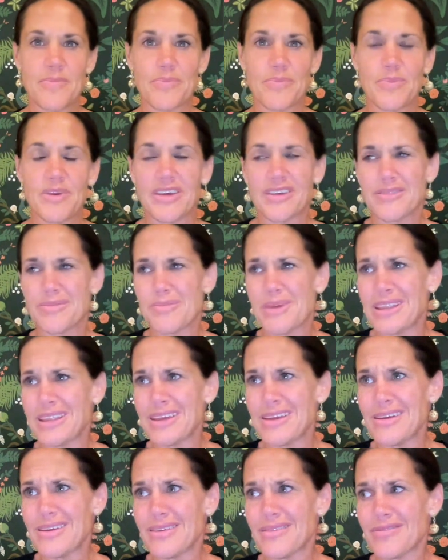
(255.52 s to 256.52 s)
Because
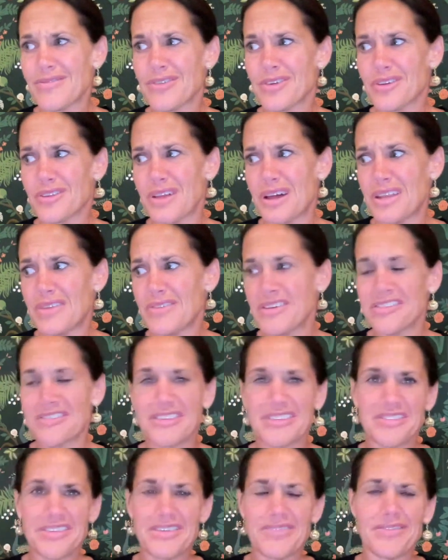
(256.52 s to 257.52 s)
money for a lot of us
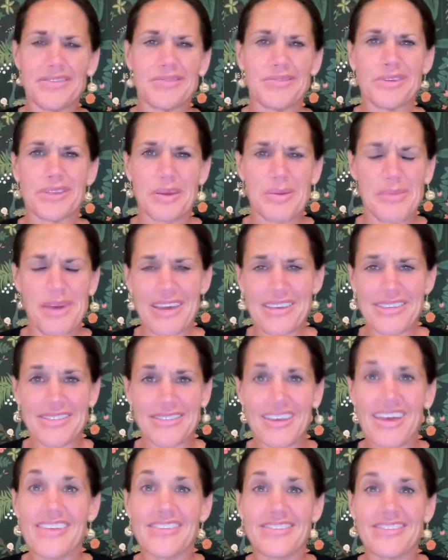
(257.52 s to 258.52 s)
doesn't even really make
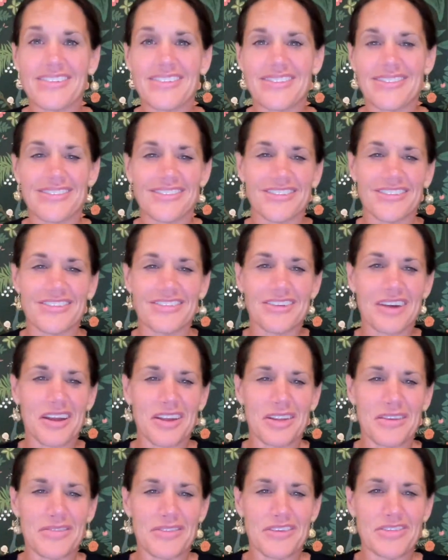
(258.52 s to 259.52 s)
sense. It's just
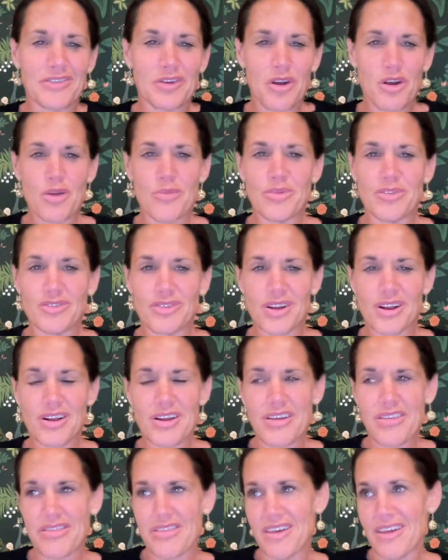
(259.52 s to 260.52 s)
kind of this
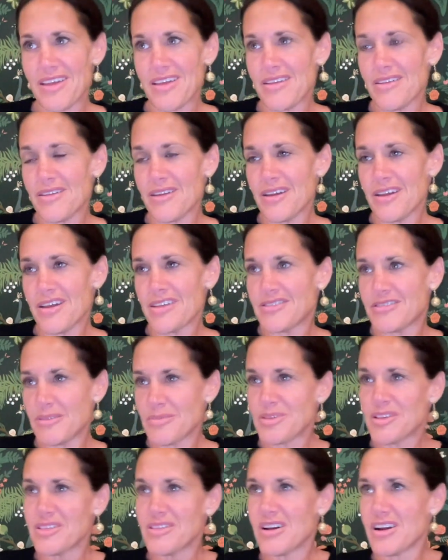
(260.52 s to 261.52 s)
arbitrary thing. It's
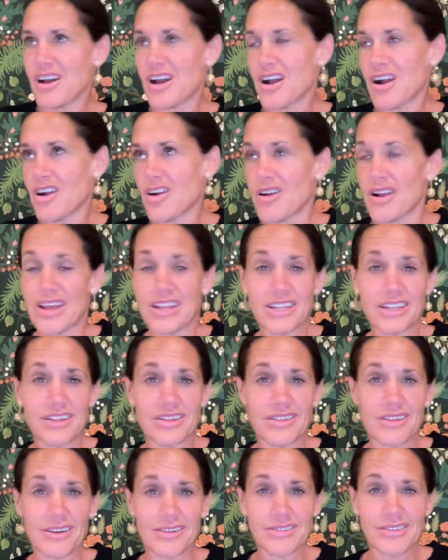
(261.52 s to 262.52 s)
something that got created a
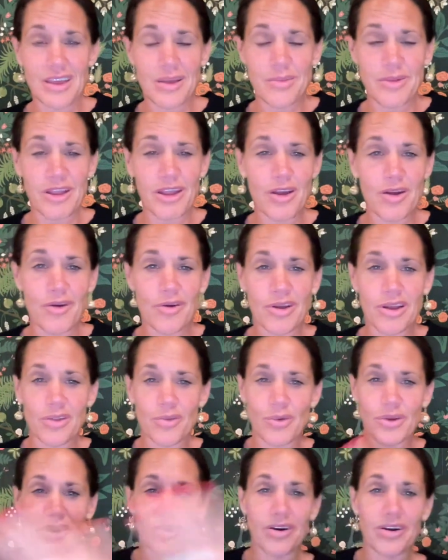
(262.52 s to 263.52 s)
long time ago
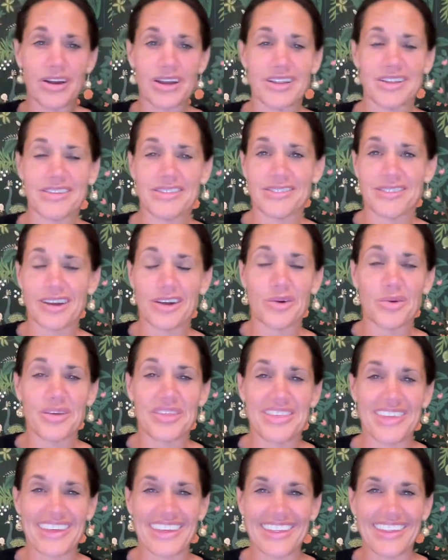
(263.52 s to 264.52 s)
and we all kind of stuck
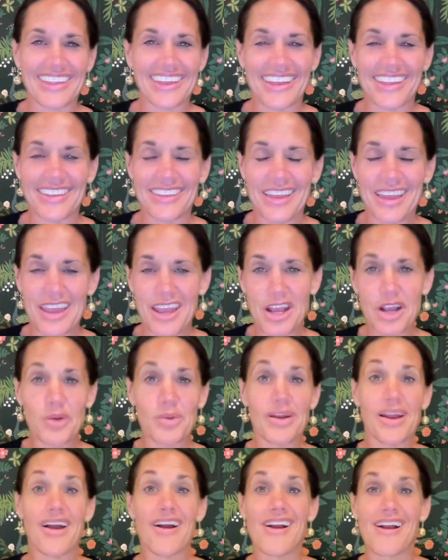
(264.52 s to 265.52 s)
with it and here
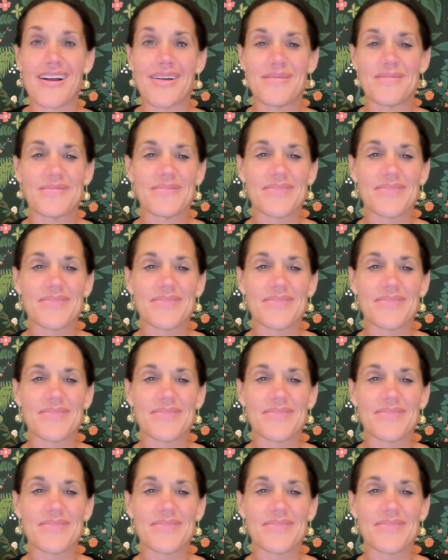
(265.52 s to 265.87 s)
we are.